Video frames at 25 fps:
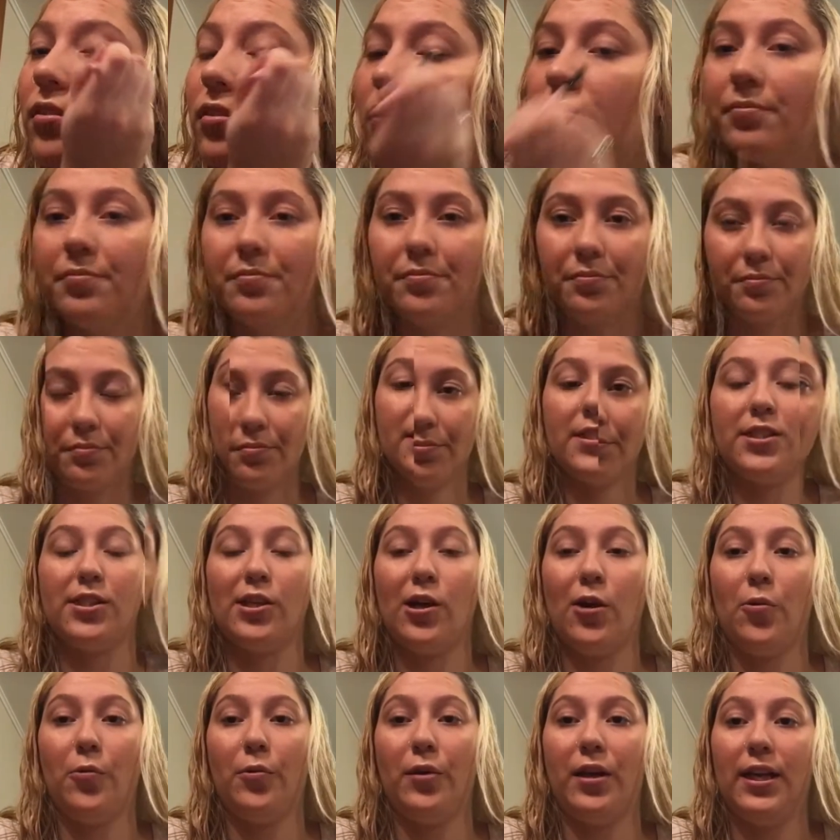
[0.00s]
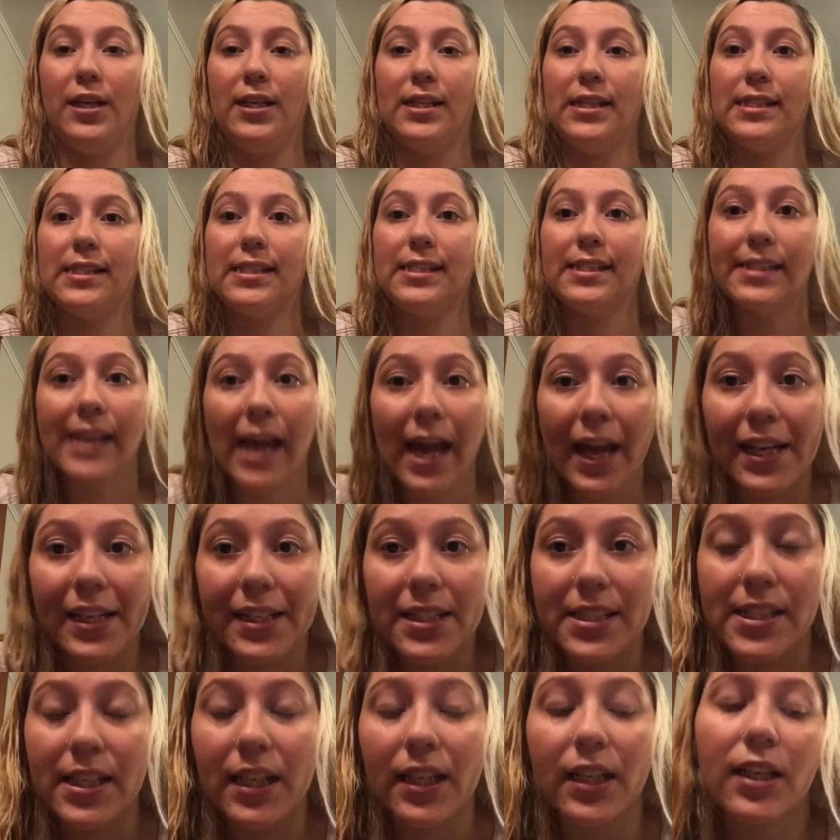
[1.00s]
The base tone is
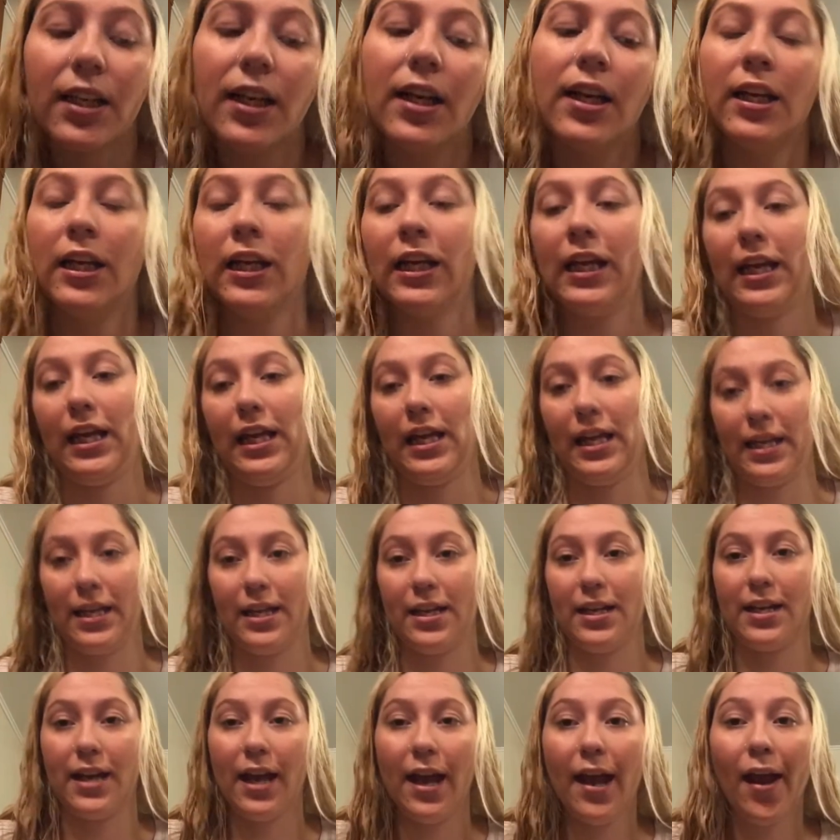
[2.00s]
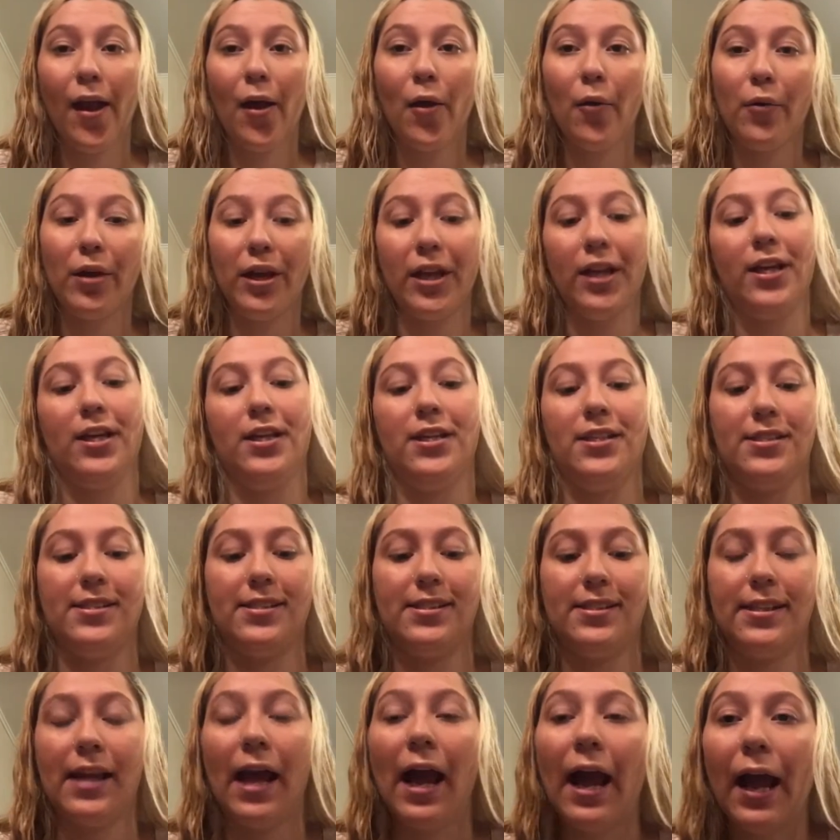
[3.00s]
set, and now it is
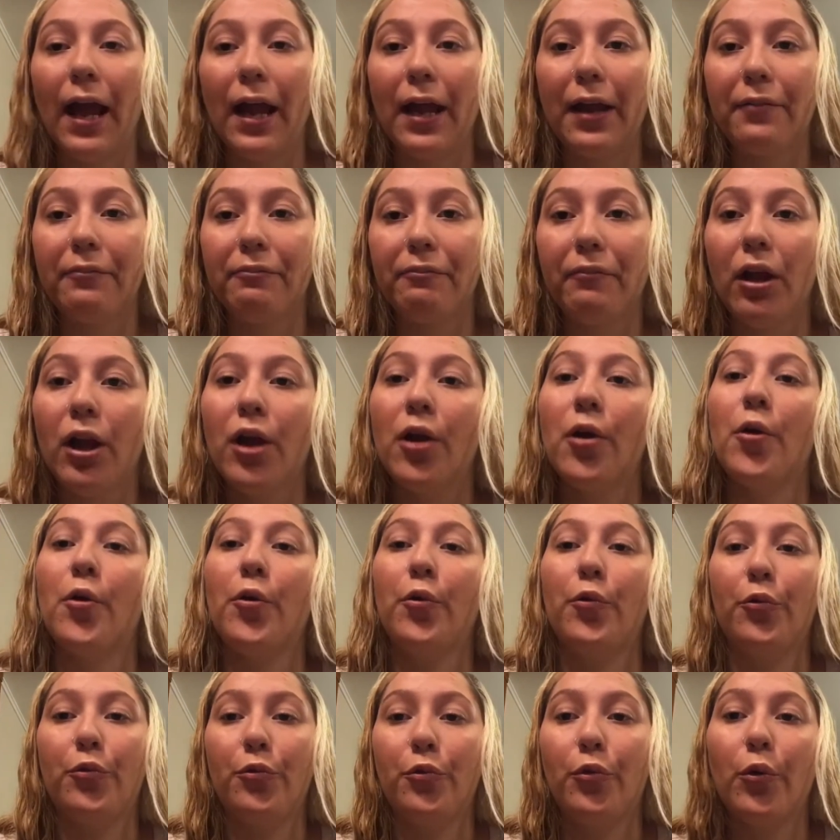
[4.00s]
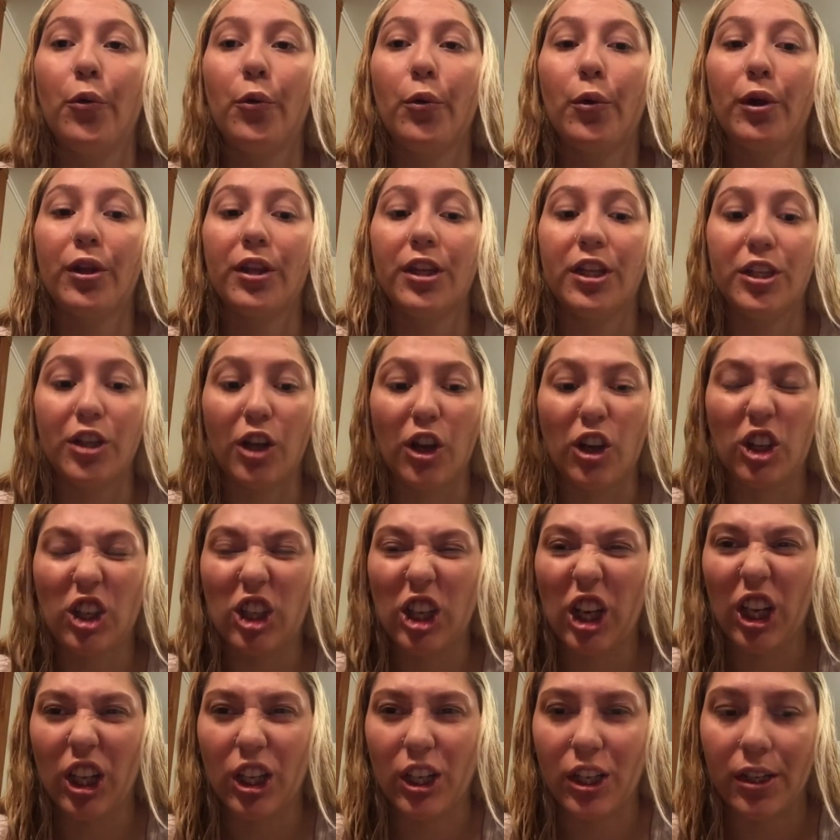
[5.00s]
time for the dark
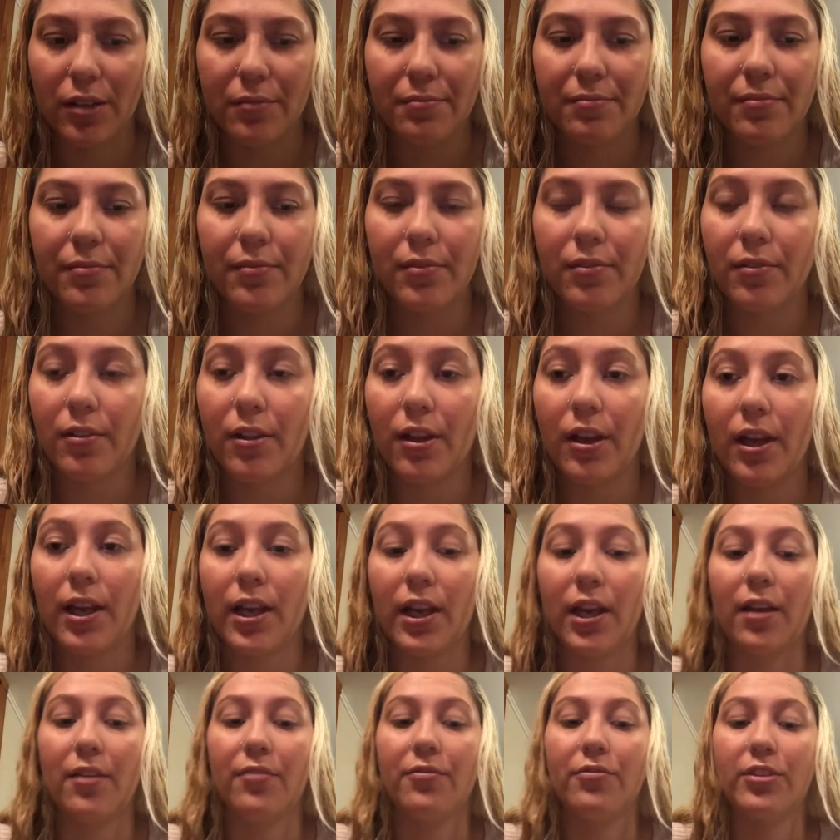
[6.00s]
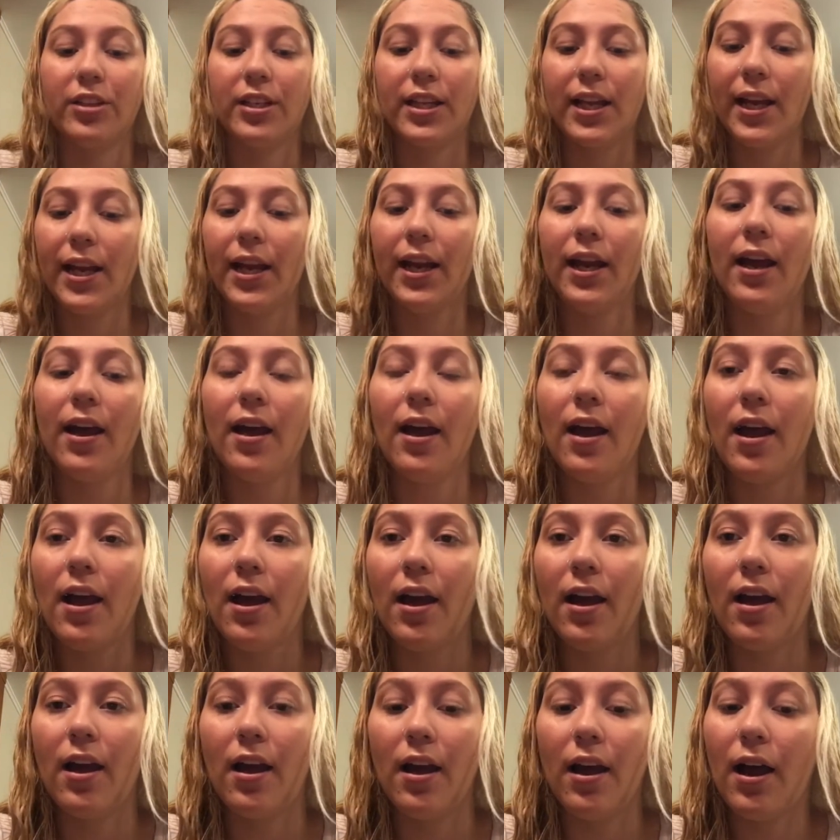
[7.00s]
color. And for that,
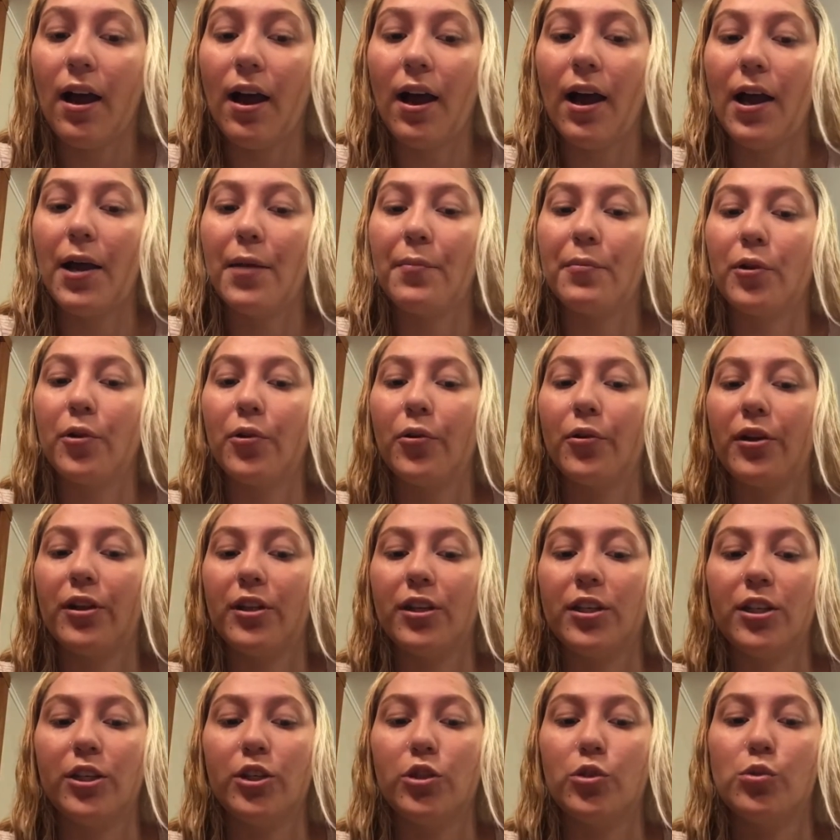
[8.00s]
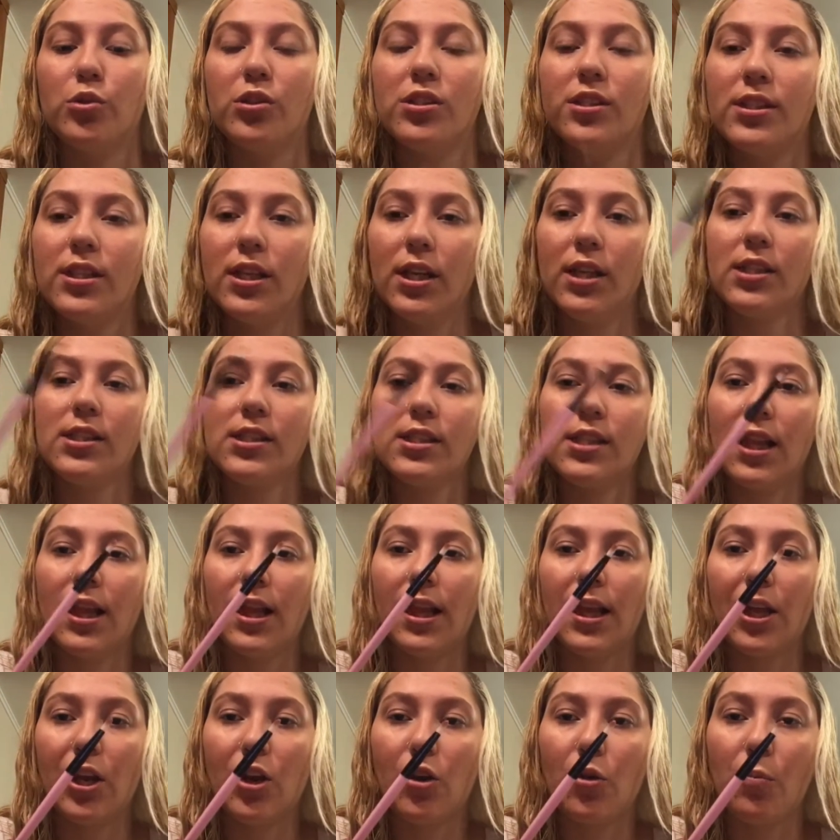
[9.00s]
I'm going to use this
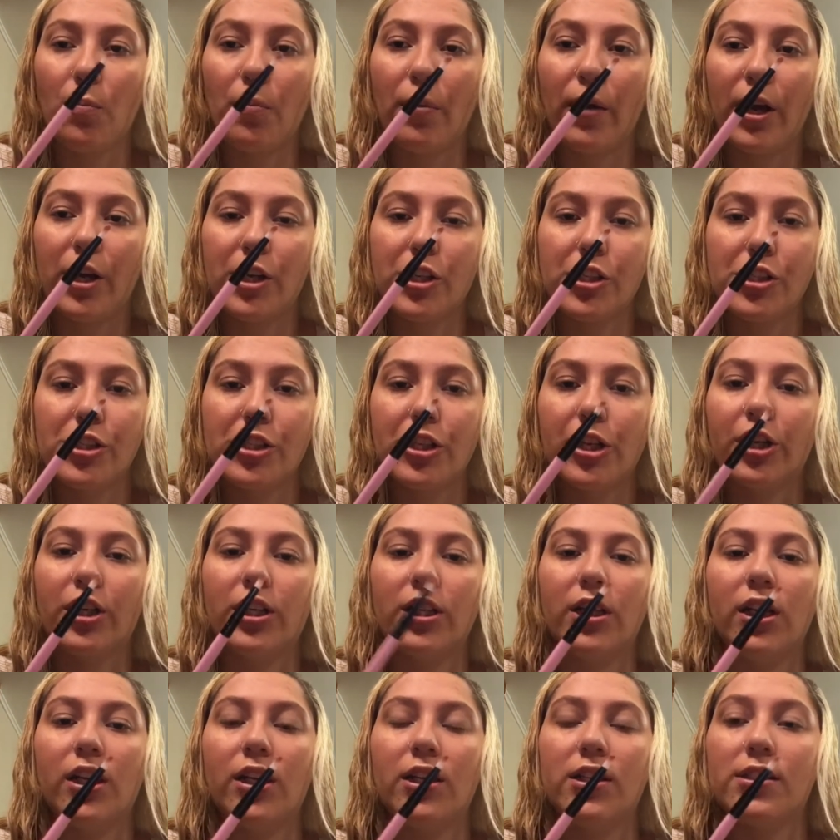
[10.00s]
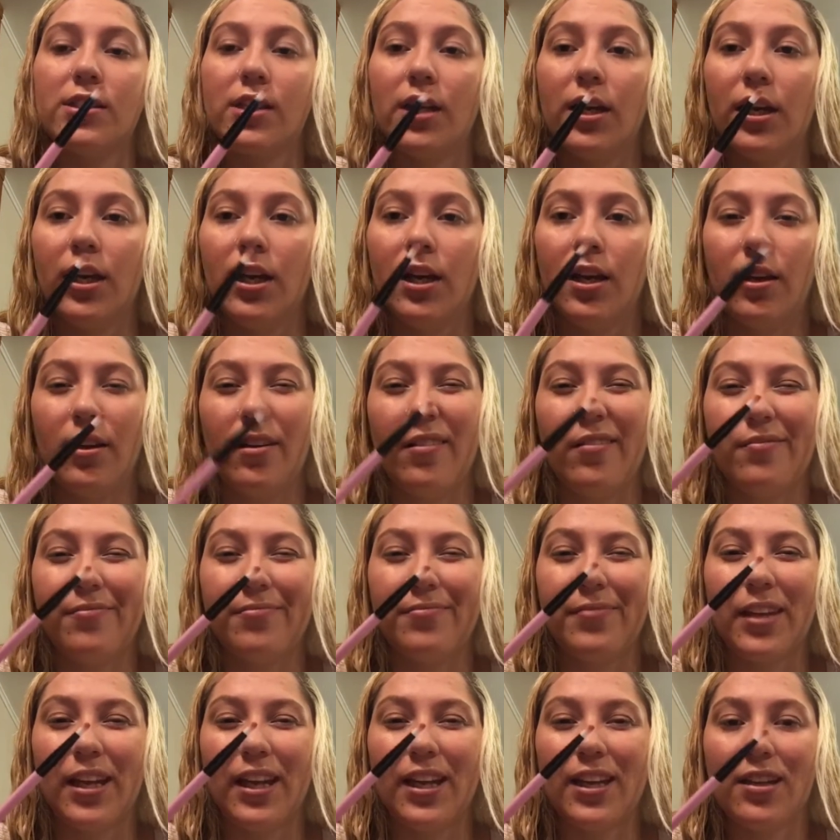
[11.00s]
little brush because
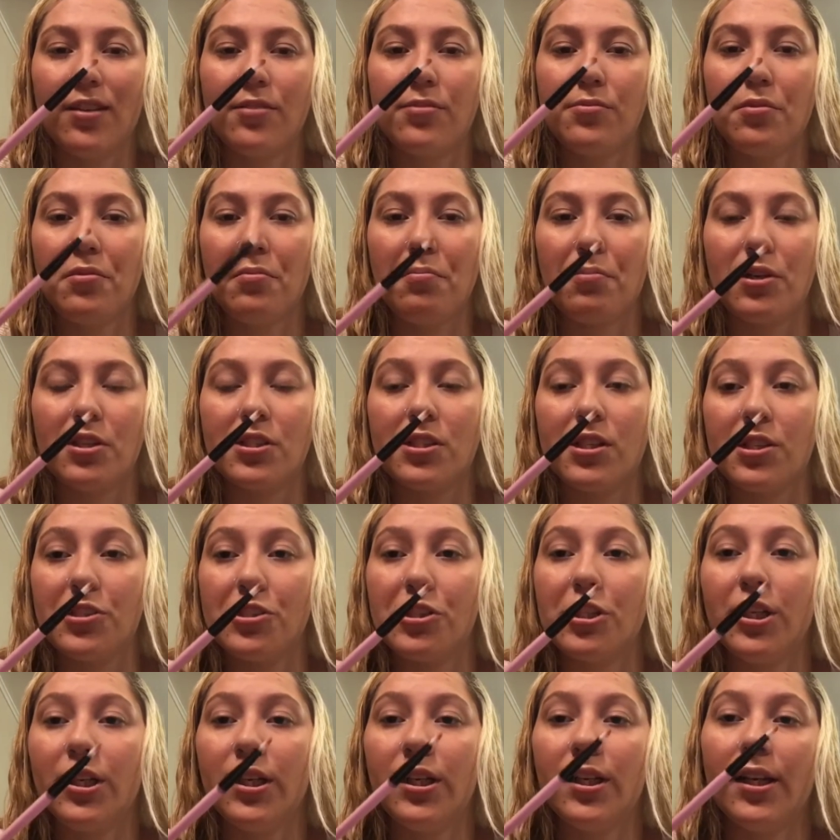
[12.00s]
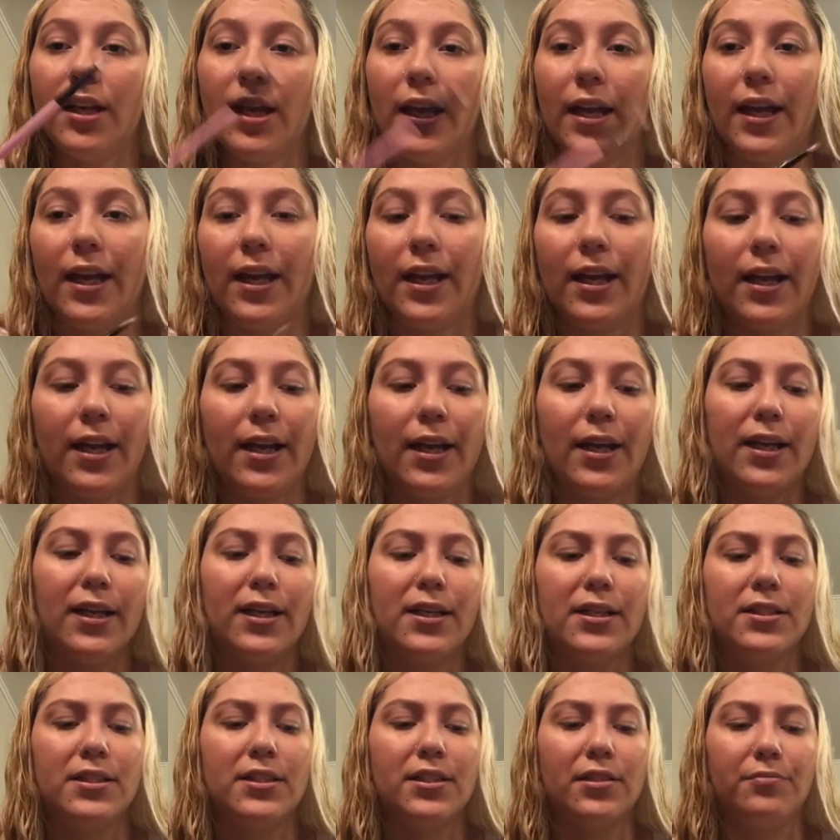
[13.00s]
it gives me precision,
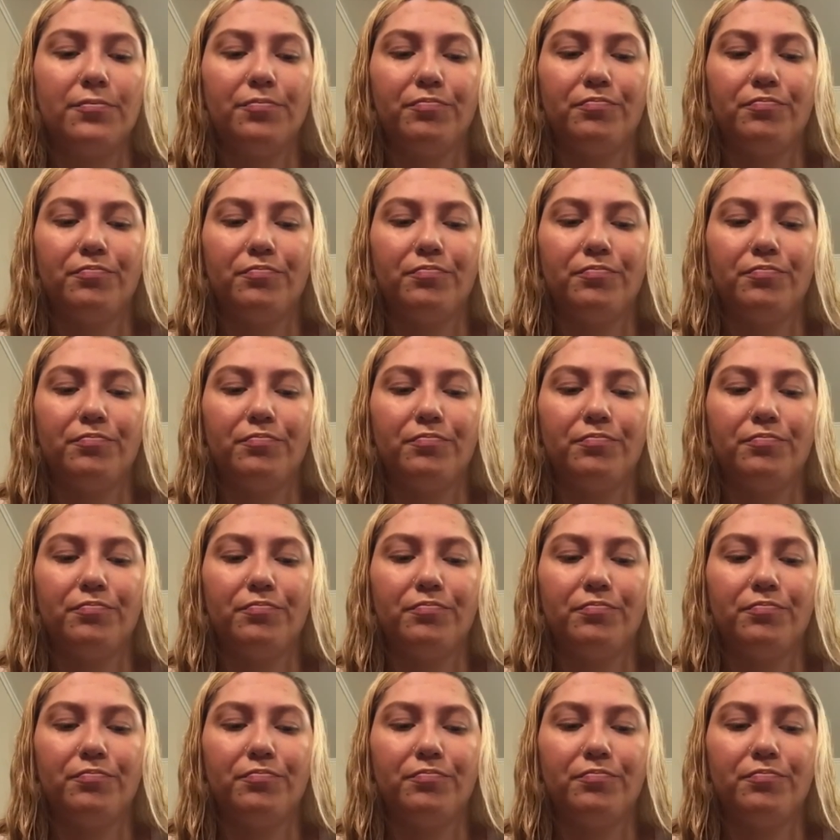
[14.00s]
and